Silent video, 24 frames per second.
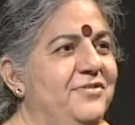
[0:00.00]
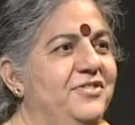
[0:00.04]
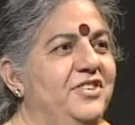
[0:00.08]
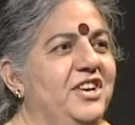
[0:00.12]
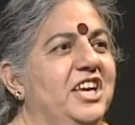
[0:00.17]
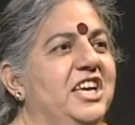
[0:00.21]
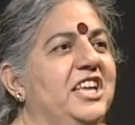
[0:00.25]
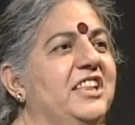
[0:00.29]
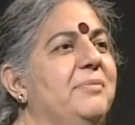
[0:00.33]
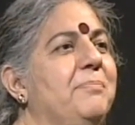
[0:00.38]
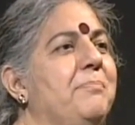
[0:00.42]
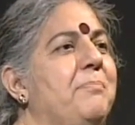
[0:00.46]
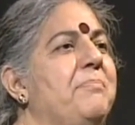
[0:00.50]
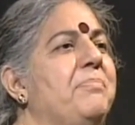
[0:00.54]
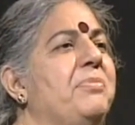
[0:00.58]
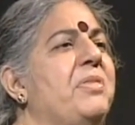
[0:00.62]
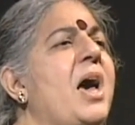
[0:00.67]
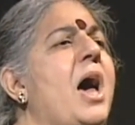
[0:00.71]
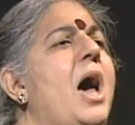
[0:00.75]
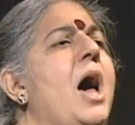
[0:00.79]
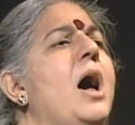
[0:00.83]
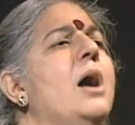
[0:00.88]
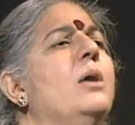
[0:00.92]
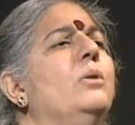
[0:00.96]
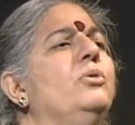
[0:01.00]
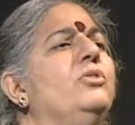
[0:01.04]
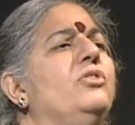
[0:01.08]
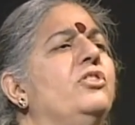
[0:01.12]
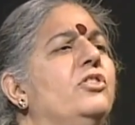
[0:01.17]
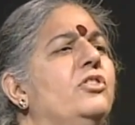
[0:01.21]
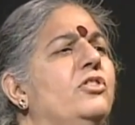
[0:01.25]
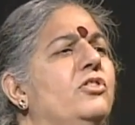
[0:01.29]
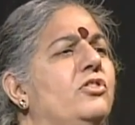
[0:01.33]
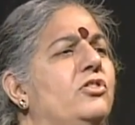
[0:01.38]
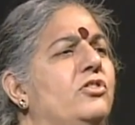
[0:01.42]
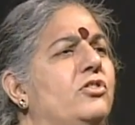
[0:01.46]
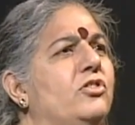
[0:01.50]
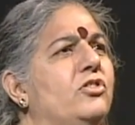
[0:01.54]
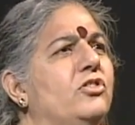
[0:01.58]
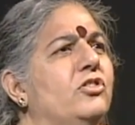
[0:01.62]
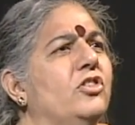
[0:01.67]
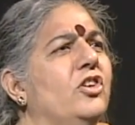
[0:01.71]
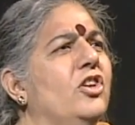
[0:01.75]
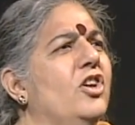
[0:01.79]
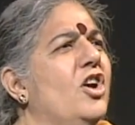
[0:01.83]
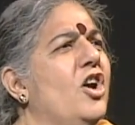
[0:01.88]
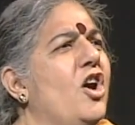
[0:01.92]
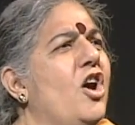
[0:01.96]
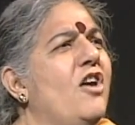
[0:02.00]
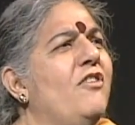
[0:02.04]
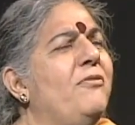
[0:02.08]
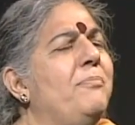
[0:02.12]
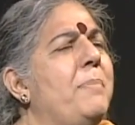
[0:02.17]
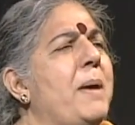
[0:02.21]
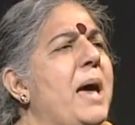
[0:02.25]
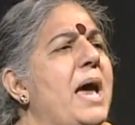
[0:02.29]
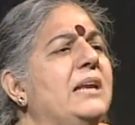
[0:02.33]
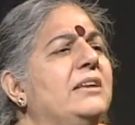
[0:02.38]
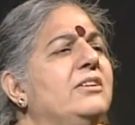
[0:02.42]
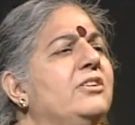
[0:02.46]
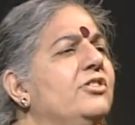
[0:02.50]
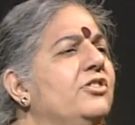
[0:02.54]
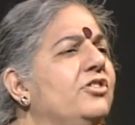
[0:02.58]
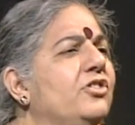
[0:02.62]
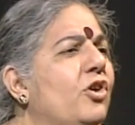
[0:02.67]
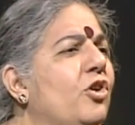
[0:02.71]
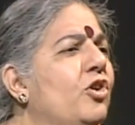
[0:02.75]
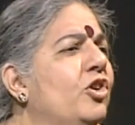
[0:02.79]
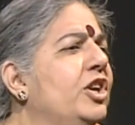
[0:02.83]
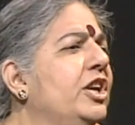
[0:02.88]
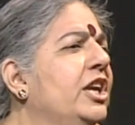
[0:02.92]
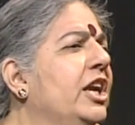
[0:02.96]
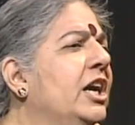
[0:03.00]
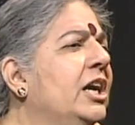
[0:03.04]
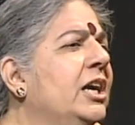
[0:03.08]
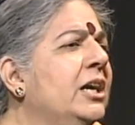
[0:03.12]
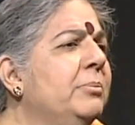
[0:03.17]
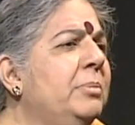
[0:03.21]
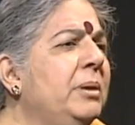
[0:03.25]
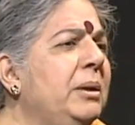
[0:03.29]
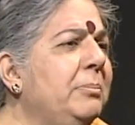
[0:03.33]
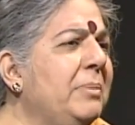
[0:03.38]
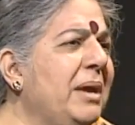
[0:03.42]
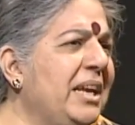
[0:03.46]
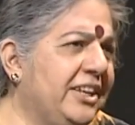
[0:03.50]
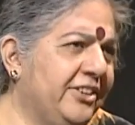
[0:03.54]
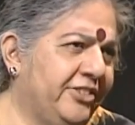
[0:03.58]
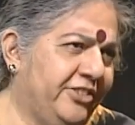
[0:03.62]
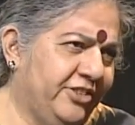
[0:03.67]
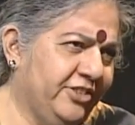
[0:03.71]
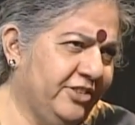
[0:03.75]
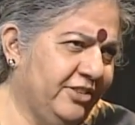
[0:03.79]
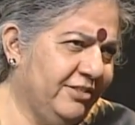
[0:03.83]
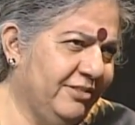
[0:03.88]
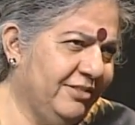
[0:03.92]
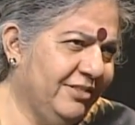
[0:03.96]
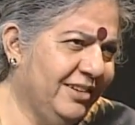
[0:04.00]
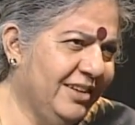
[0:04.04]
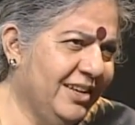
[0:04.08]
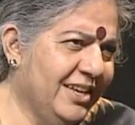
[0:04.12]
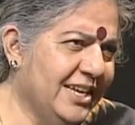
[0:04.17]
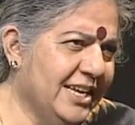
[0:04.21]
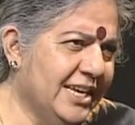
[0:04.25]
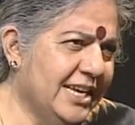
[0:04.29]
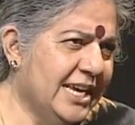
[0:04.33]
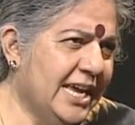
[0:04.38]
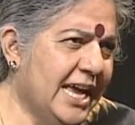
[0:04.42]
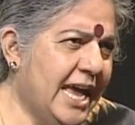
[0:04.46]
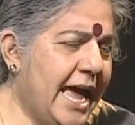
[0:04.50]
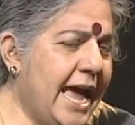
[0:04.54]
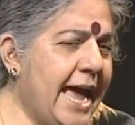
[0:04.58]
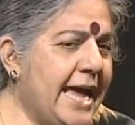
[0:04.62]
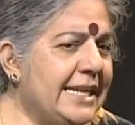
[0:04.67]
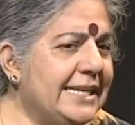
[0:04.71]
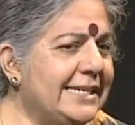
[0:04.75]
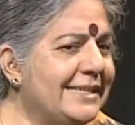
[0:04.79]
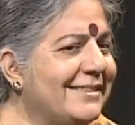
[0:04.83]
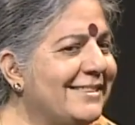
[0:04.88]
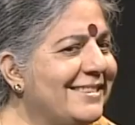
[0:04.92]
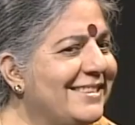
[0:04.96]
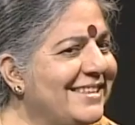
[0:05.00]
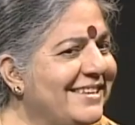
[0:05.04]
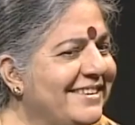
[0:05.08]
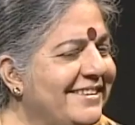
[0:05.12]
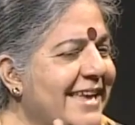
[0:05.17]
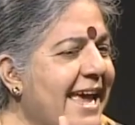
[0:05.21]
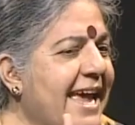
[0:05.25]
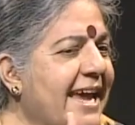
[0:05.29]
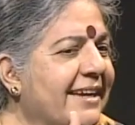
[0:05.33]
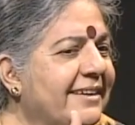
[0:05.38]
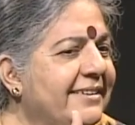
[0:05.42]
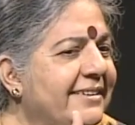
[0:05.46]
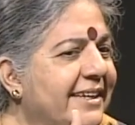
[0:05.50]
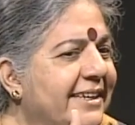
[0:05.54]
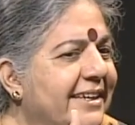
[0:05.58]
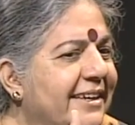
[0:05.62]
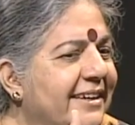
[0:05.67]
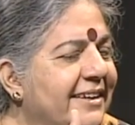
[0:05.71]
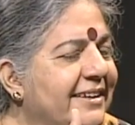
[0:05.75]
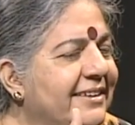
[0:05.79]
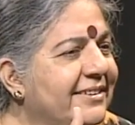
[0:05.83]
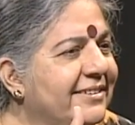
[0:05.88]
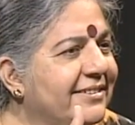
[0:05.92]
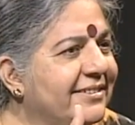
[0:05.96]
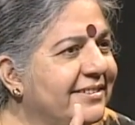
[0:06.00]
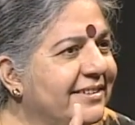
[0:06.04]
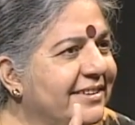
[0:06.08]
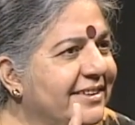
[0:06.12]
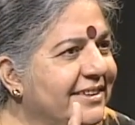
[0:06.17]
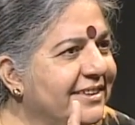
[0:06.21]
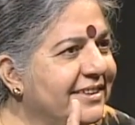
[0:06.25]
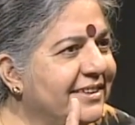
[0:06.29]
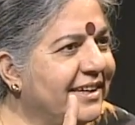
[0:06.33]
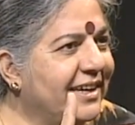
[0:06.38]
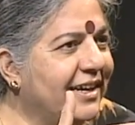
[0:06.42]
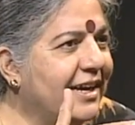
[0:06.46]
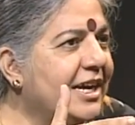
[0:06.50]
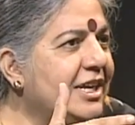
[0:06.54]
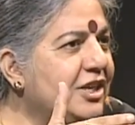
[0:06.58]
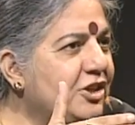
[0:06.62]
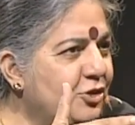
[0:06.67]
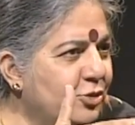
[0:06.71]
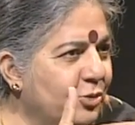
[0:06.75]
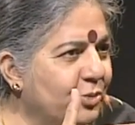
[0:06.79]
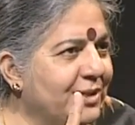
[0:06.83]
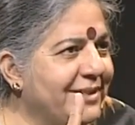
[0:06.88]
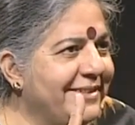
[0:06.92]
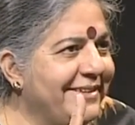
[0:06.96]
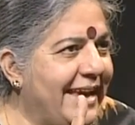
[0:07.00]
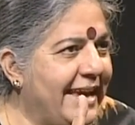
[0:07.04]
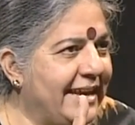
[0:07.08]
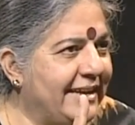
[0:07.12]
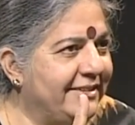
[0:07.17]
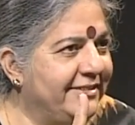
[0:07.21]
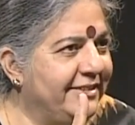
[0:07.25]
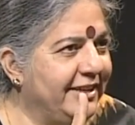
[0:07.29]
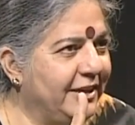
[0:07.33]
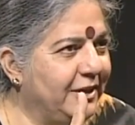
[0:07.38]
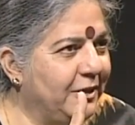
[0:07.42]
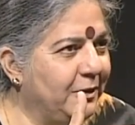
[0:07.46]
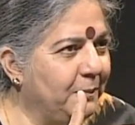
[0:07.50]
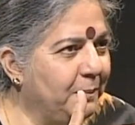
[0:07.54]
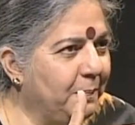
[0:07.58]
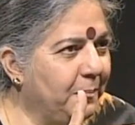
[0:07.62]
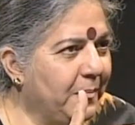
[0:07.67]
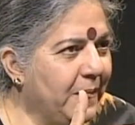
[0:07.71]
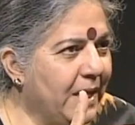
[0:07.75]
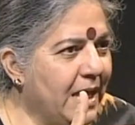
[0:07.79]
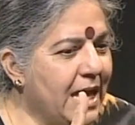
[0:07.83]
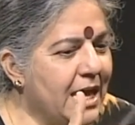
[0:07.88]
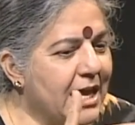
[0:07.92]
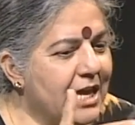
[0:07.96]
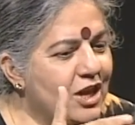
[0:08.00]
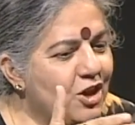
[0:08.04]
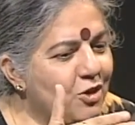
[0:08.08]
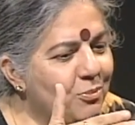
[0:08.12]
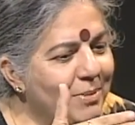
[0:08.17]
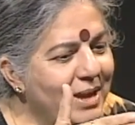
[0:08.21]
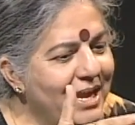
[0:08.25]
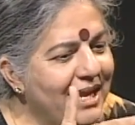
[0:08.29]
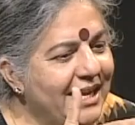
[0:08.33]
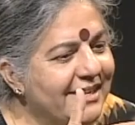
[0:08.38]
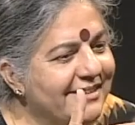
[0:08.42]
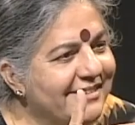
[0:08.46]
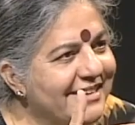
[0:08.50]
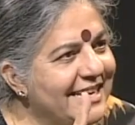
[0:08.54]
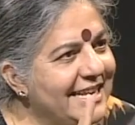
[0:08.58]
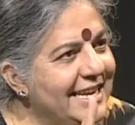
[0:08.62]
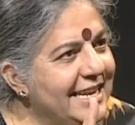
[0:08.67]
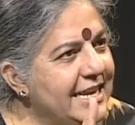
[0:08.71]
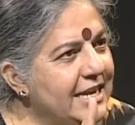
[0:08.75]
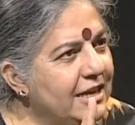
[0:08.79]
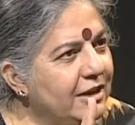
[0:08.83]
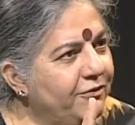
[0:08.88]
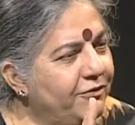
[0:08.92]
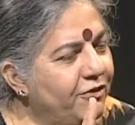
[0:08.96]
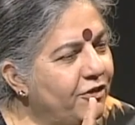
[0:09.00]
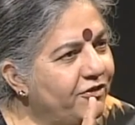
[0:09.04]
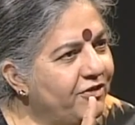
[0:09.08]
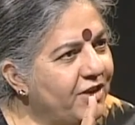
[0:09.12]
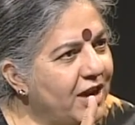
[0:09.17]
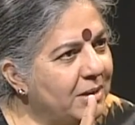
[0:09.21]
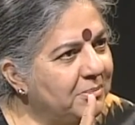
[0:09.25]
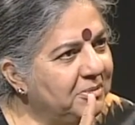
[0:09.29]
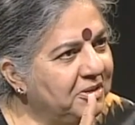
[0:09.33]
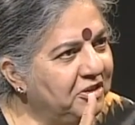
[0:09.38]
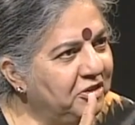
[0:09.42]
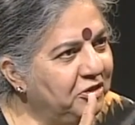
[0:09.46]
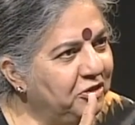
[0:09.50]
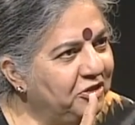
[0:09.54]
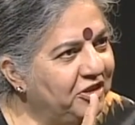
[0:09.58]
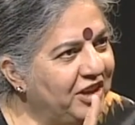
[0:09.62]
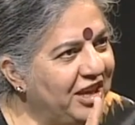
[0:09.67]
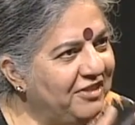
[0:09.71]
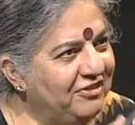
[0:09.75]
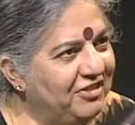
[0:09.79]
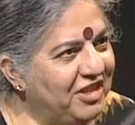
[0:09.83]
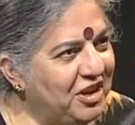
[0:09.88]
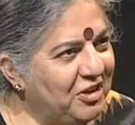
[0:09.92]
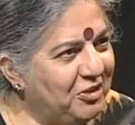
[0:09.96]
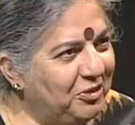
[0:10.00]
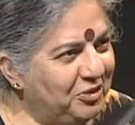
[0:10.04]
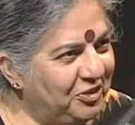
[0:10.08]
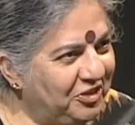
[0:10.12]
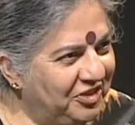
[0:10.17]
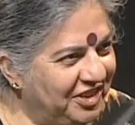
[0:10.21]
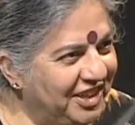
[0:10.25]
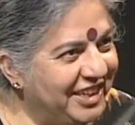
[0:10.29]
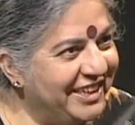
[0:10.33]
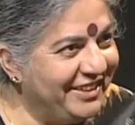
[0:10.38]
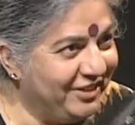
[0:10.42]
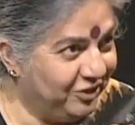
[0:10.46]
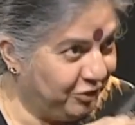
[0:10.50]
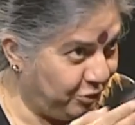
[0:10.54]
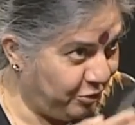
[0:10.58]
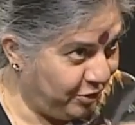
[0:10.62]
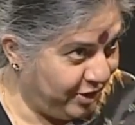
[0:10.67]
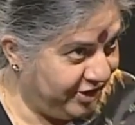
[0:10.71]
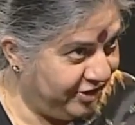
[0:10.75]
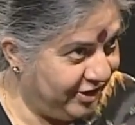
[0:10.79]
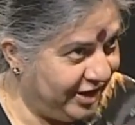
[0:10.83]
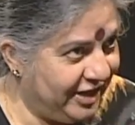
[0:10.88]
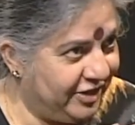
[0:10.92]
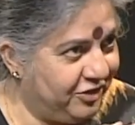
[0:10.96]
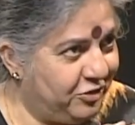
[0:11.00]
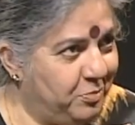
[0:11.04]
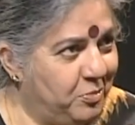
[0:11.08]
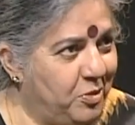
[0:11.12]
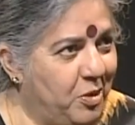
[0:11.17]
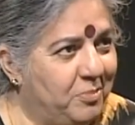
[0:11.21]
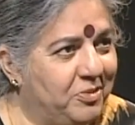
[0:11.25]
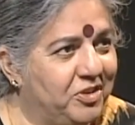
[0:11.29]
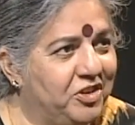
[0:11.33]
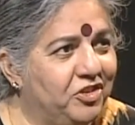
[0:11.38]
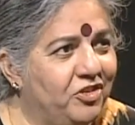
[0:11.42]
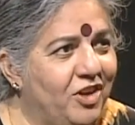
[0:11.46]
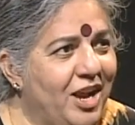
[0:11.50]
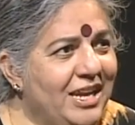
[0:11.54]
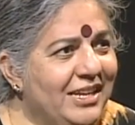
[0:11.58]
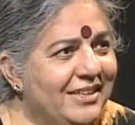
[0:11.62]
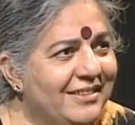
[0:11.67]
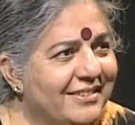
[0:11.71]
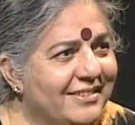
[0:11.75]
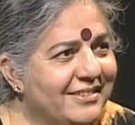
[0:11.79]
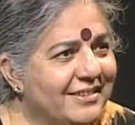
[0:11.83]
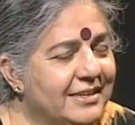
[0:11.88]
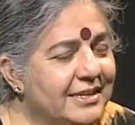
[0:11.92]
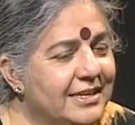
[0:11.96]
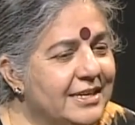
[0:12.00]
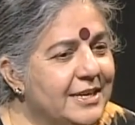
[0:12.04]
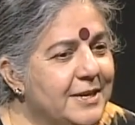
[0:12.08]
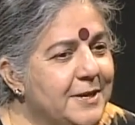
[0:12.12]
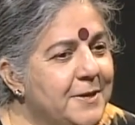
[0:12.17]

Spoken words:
They've taken thousands of patents on herbal medicine. And the tactic is a dual tactic. You make it illegal for farmers to save their own seed through intellectual property rights.